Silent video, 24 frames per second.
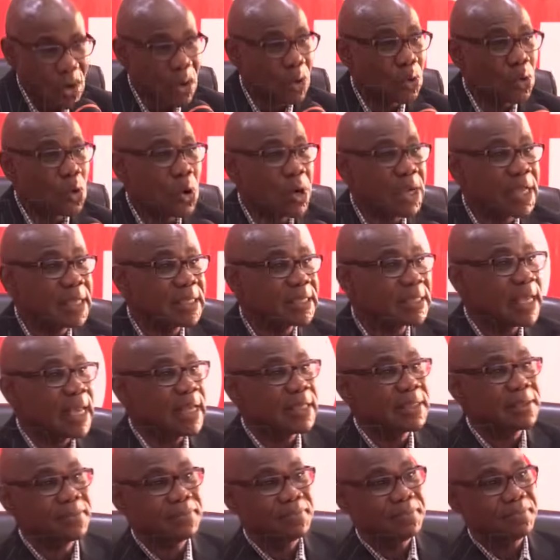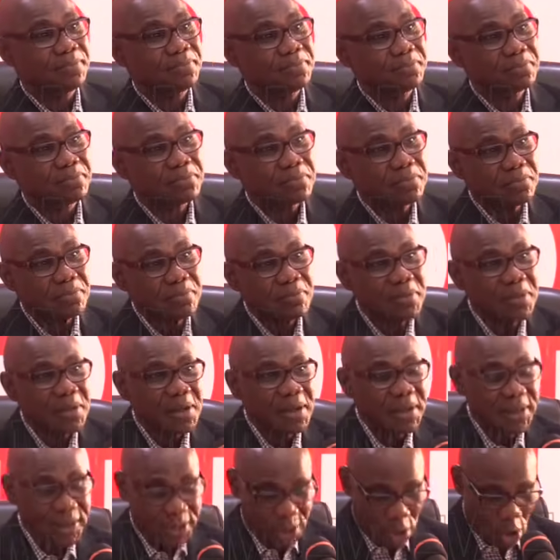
On Kogi State, the